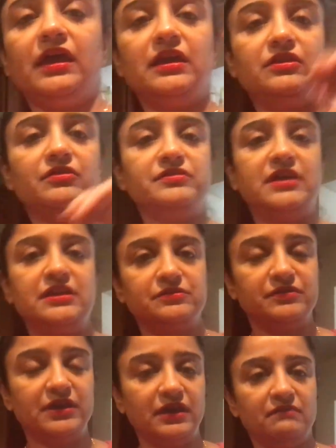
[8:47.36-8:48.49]

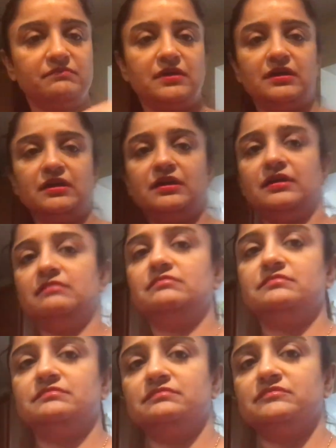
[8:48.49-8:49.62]
day-to-day
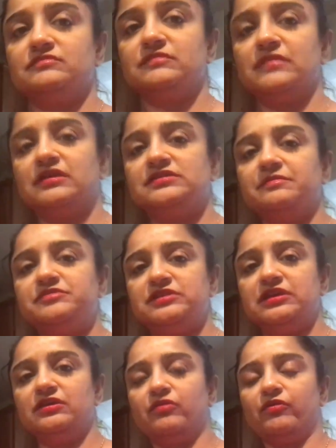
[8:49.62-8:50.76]

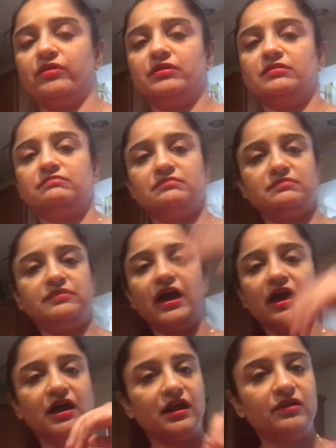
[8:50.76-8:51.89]
sabji or
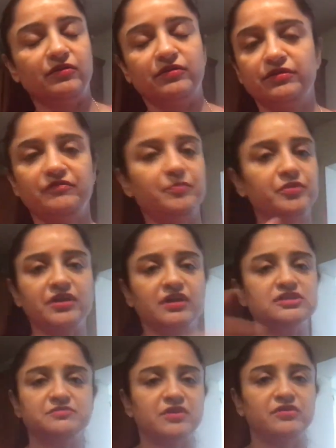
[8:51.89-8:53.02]
dal, or if you're putting
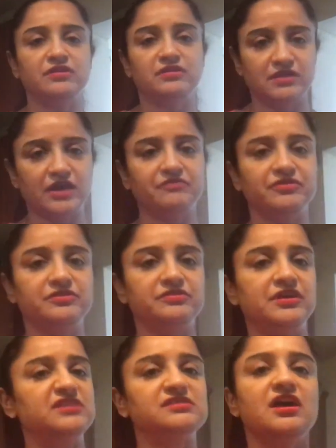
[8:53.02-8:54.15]
ajma on a lot of other
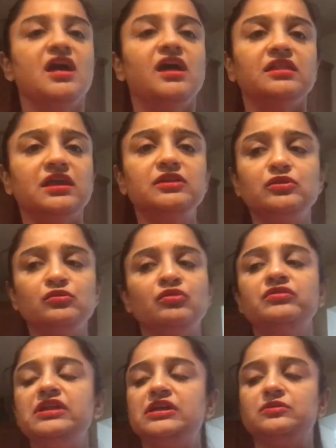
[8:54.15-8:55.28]
things, then you
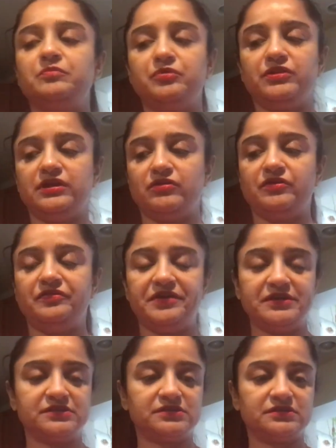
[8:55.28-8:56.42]
don't need to put it on
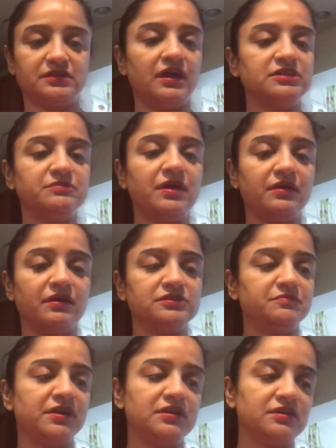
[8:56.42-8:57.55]
this.
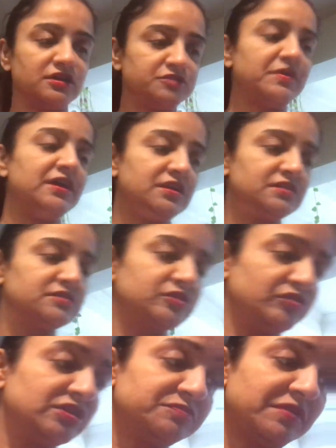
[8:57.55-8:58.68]
Ajmain is
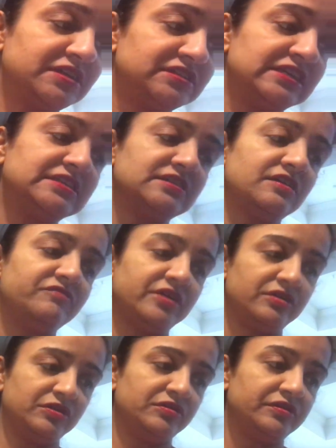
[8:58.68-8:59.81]
good. Ajmai seeds are
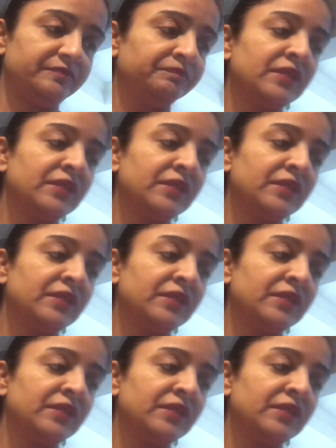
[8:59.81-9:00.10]
very good.